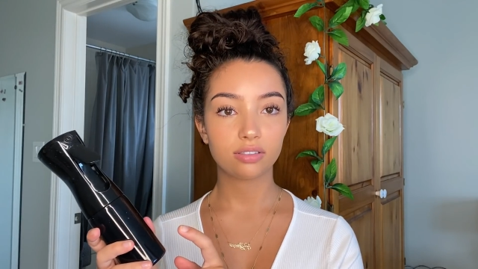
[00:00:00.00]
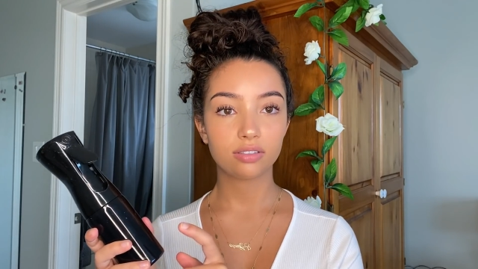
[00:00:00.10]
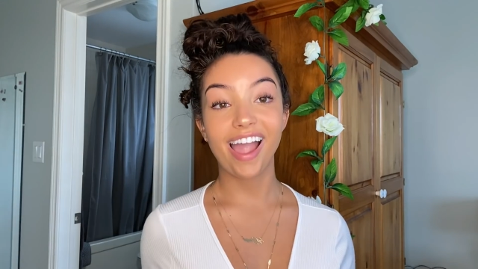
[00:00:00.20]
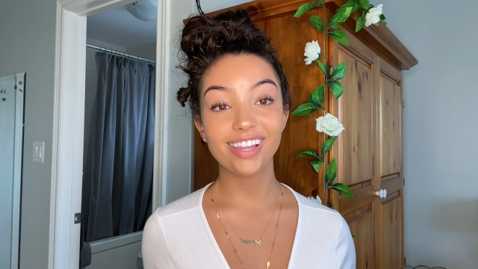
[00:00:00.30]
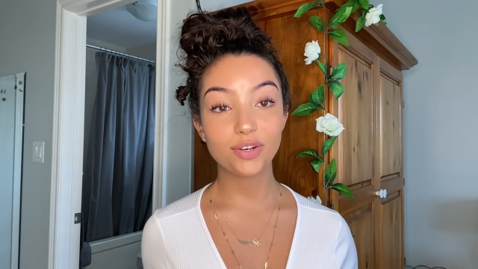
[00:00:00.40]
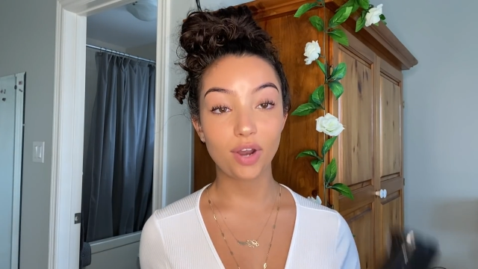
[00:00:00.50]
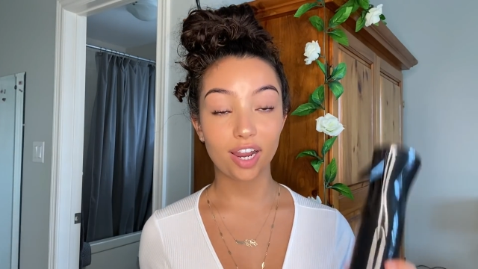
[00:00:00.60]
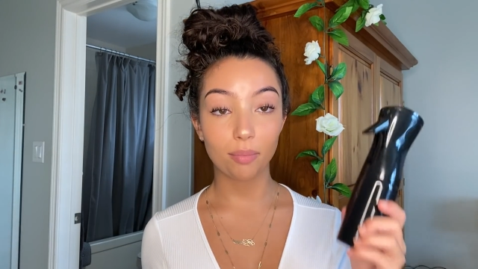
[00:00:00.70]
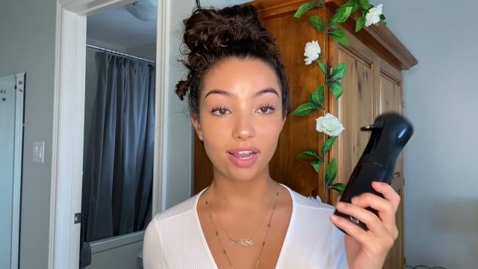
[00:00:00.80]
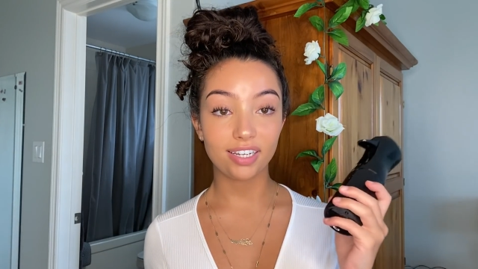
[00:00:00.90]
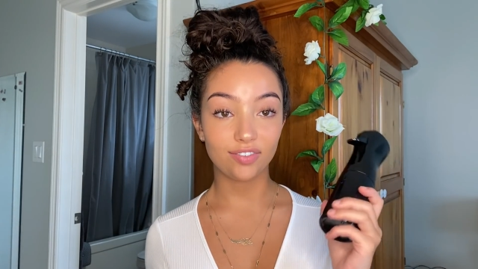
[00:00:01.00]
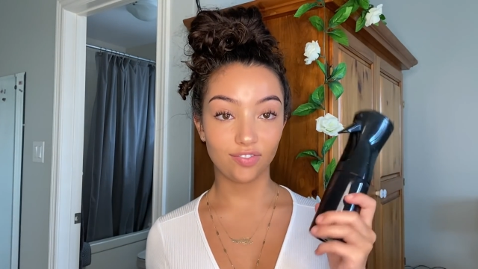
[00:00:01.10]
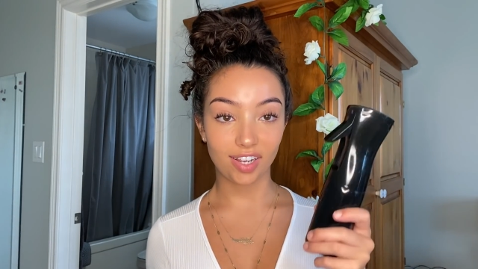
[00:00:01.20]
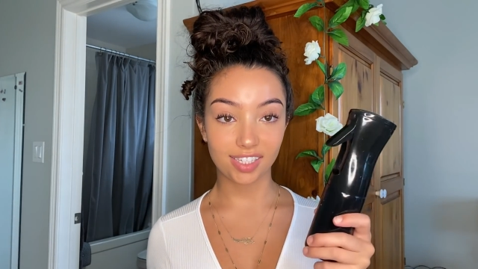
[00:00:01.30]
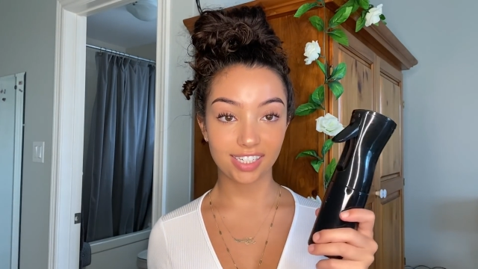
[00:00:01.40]
I highly recommend
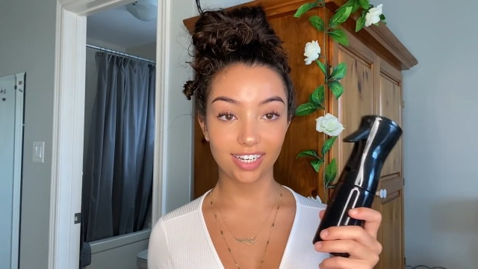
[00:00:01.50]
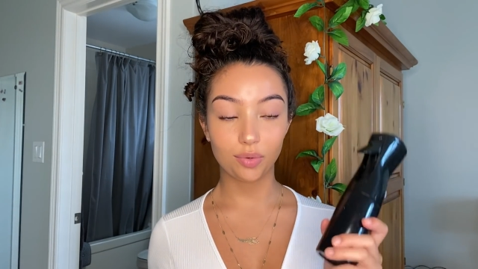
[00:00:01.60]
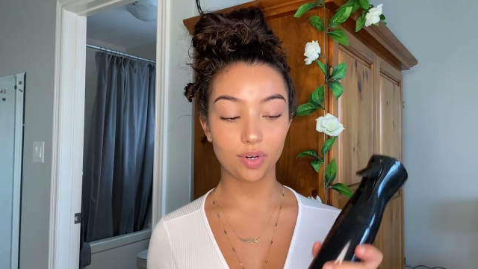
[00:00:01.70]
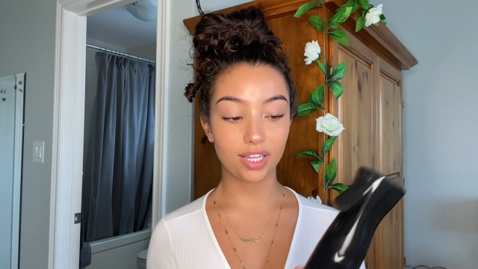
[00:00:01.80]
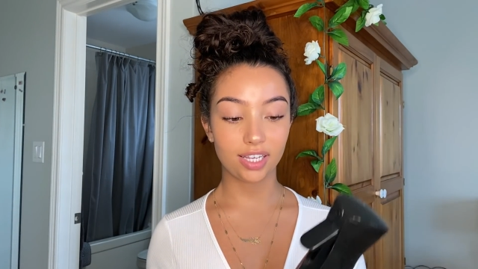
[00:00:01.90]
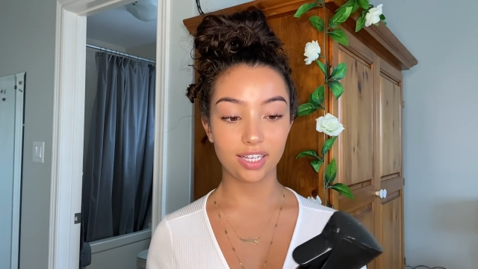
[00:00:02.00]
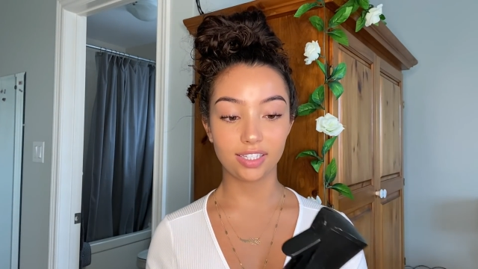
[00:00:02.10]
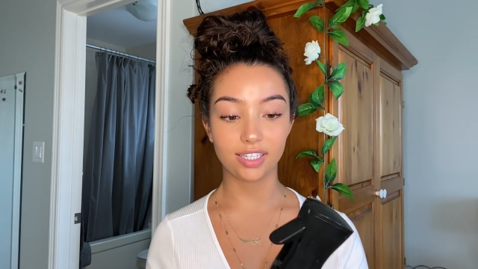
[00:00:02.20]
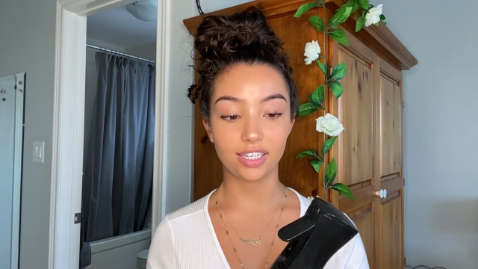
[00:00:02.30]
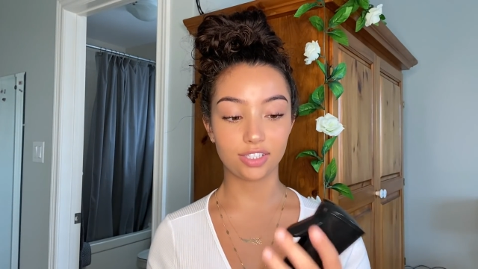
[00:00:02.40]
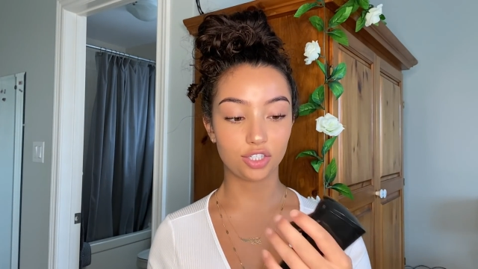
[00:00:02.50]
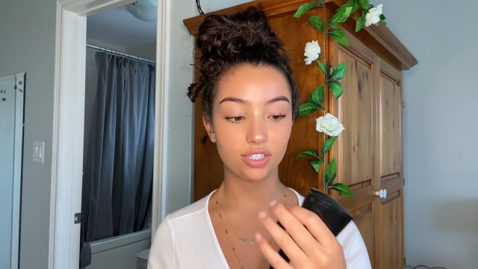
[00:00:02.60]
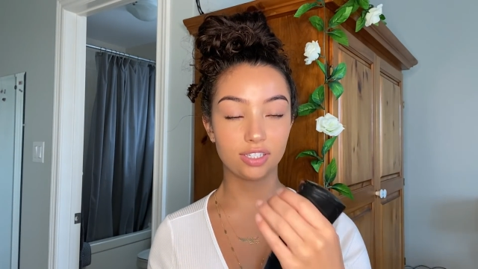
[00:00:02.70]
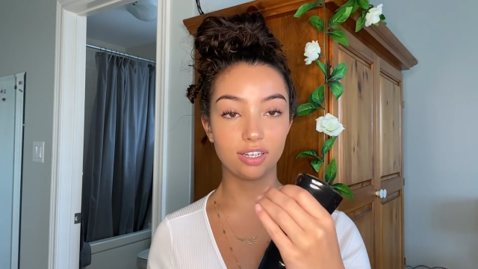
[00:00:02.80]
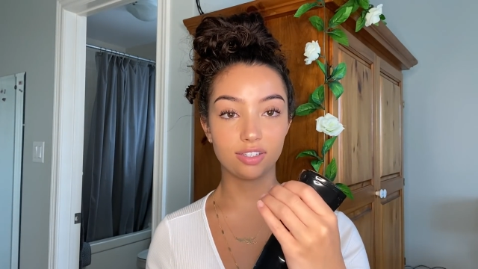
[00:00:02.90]
investing in one of these. It's
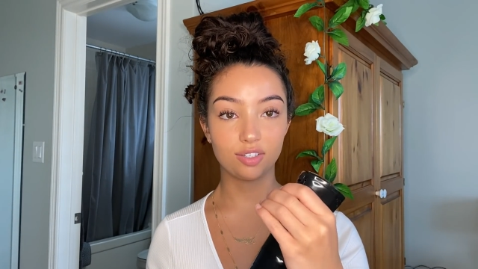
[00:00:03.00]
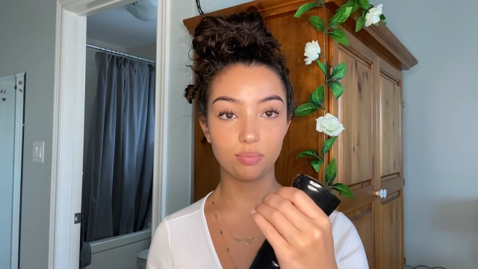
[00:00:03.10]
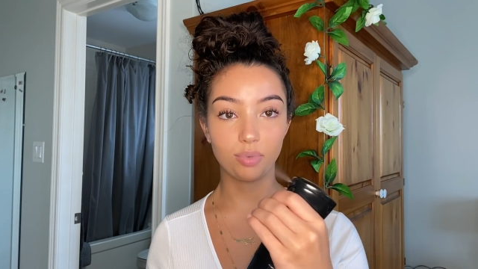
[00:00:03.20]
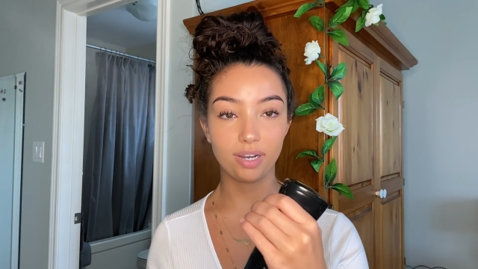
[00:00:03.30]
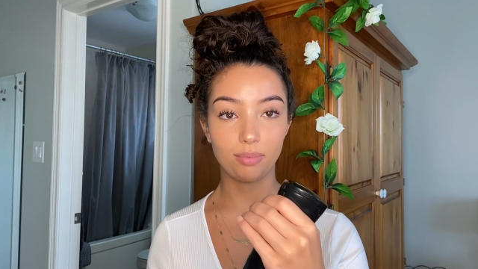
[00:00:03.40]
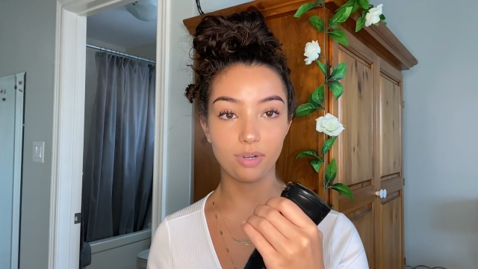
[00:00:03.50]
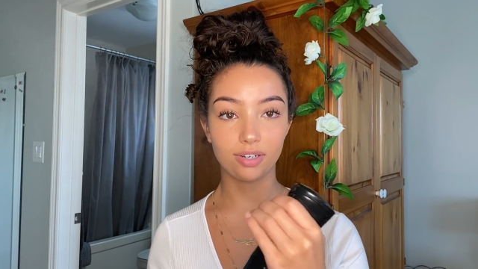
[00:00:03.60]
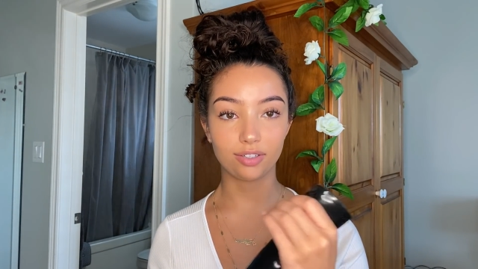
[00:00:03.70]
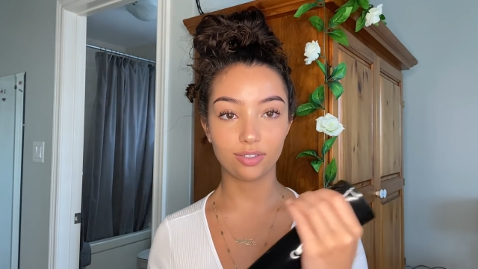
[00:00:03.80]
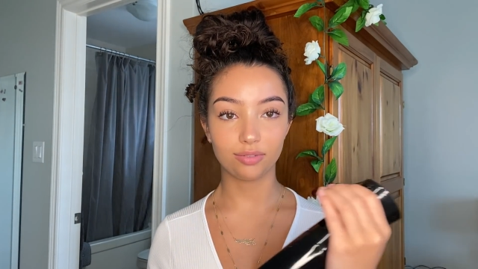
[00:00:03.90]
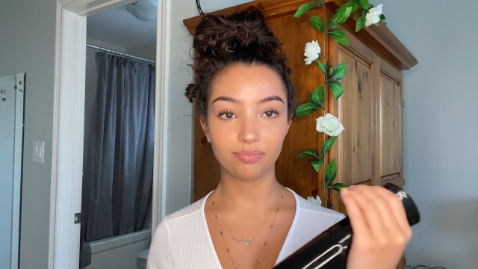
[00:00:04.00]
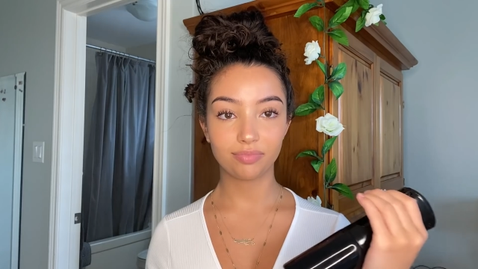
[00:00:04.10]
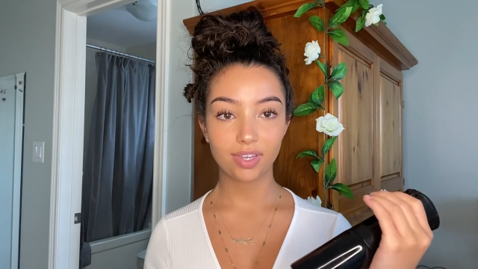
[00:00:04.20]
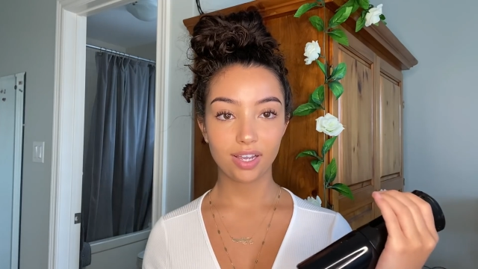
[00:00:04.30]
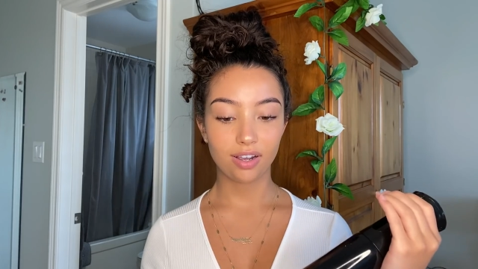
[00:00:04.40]
just a spray bottle
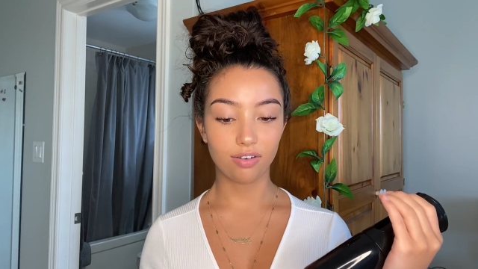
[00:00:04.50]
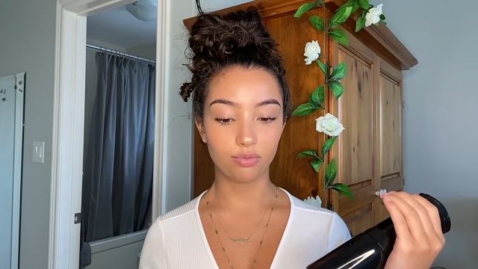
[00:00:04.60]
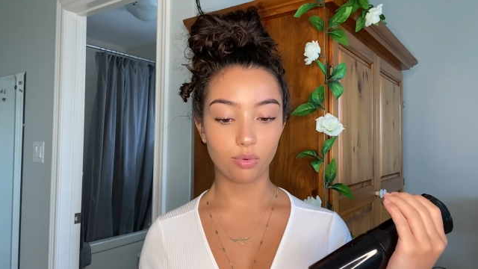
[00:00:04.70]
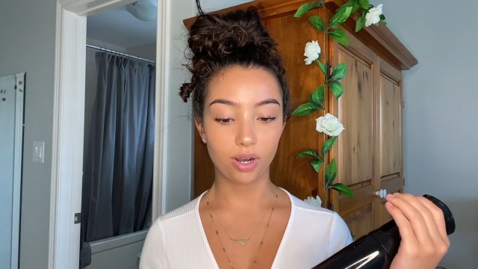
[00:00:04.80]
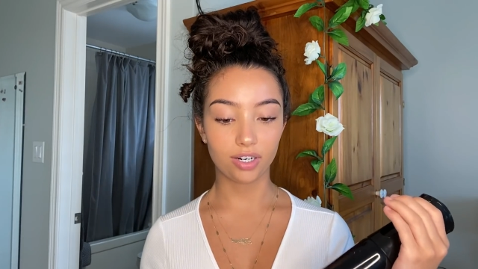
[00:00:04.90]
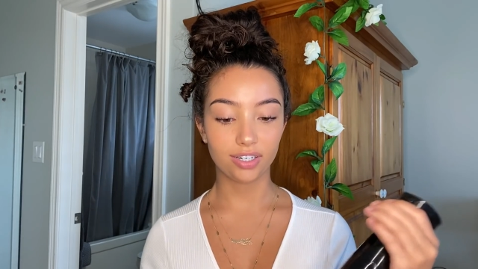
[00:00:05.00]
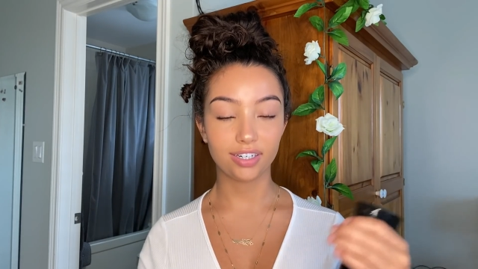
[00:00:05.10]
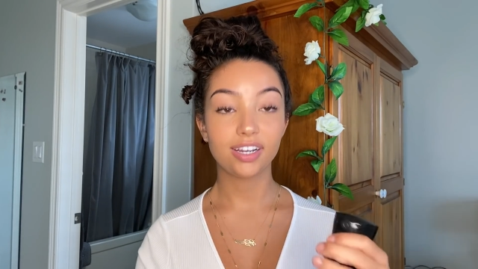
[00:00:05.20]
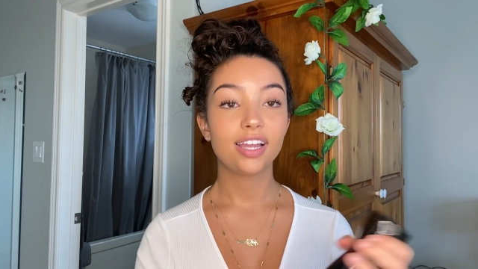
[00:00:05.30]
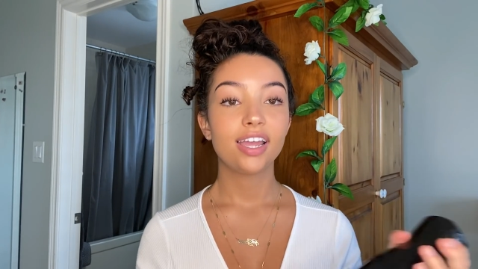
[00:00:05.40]
of water.